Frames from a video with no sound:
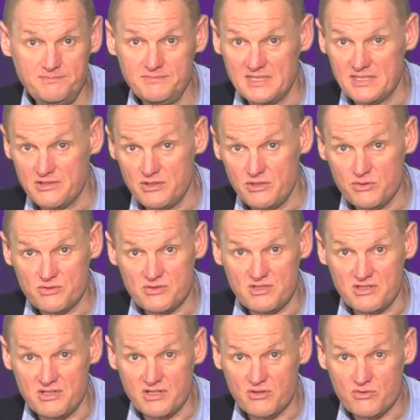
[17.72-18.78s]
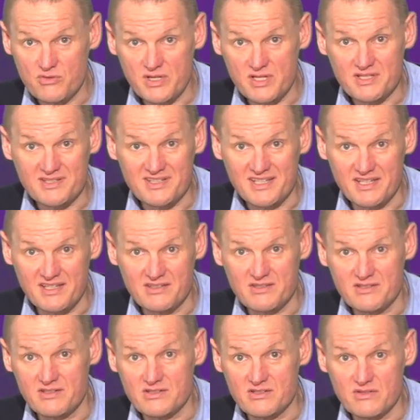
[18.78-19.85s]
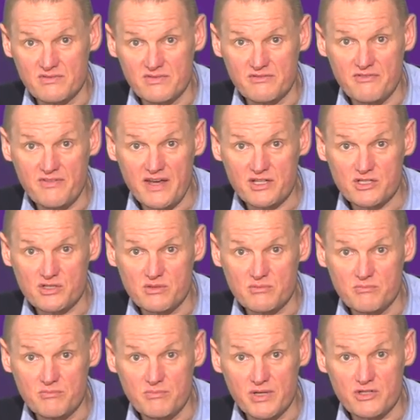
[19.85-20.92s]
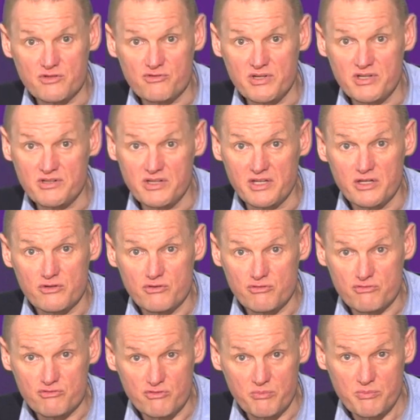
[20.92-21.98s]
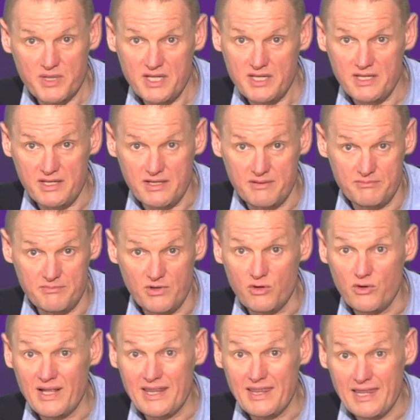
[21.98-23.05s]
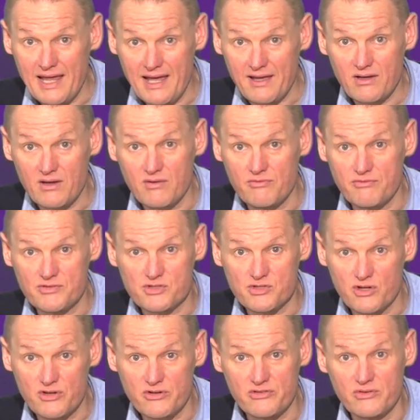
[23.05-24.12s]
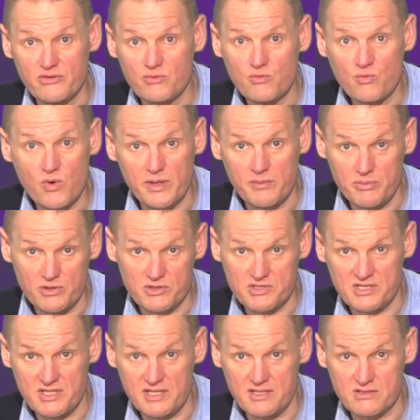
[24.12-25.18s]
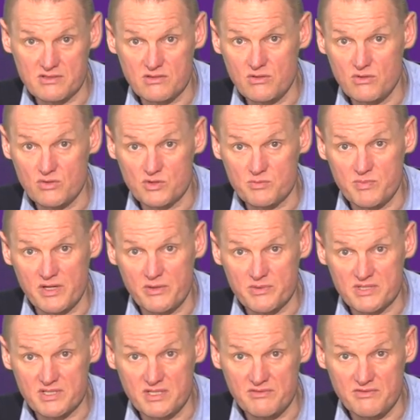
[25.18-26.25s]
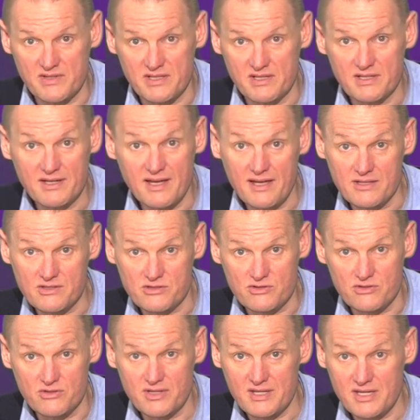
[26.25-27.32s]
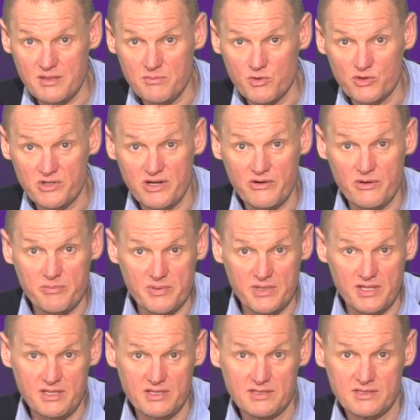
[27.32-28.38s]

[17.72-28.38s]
and is used to decrease the incidence of infection by treating neutropenia, or a lack of certain white blood cells caused by receiving cancer chemotherapy.